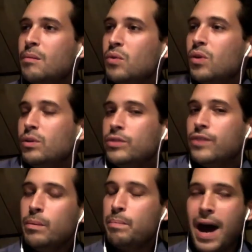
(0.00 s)
it was very
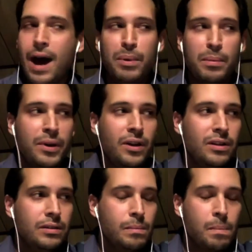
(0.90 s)
palpable,
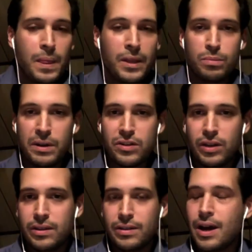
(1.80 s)
especially at
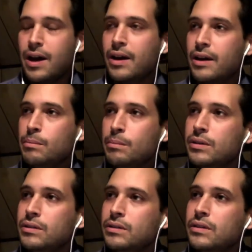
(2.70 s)
the time,
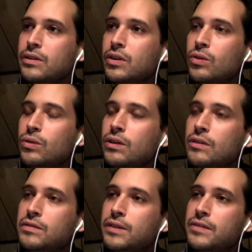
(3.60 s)
you know,
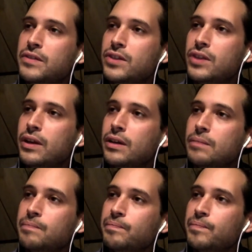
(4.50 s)
of of sitting
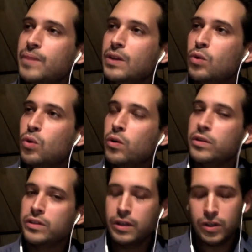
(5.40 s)
in
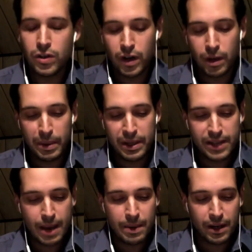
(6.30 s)
quarantine during a
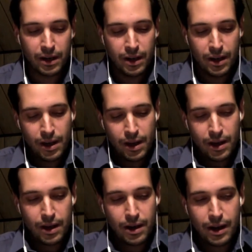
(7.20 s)
pandemic
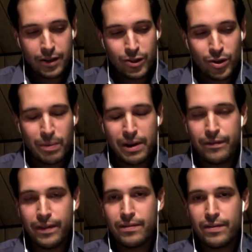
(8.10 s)
uh, I saw my
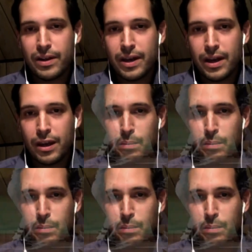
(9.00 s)
favorite Yankee